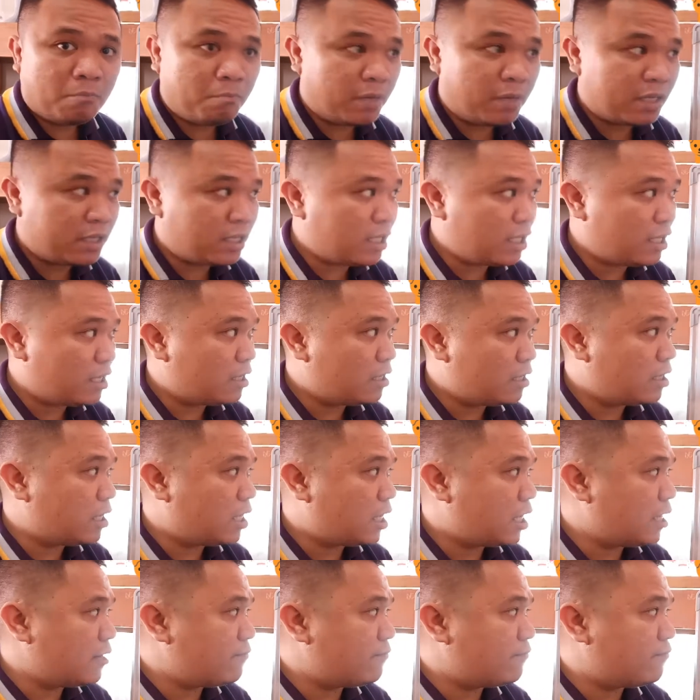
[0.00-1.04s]
But
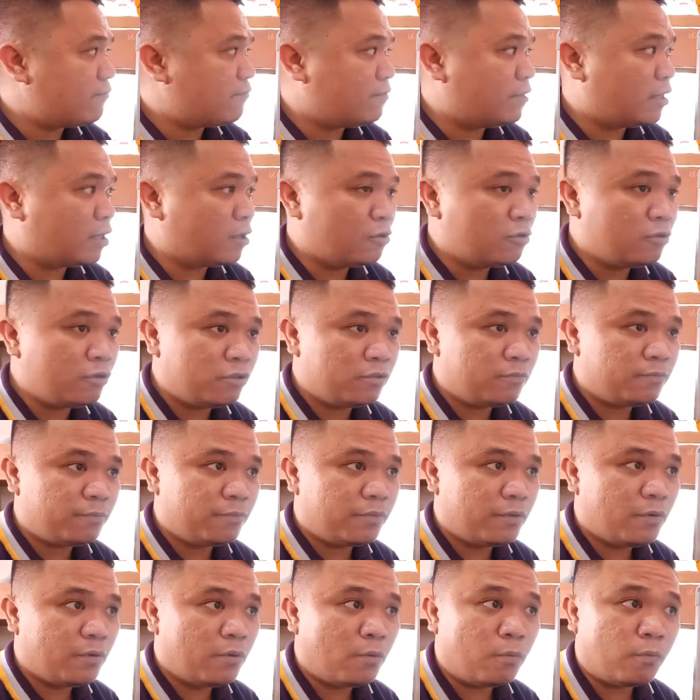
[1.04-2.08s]
if the group
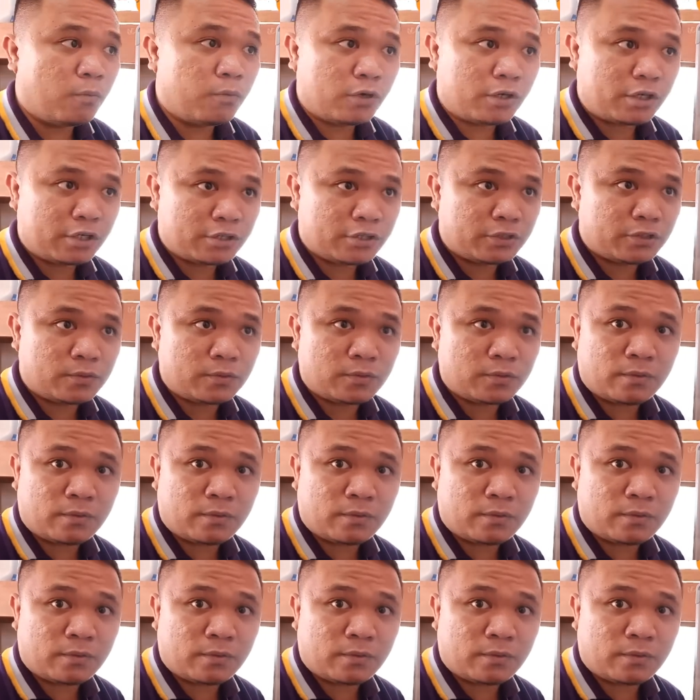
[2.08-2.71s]
works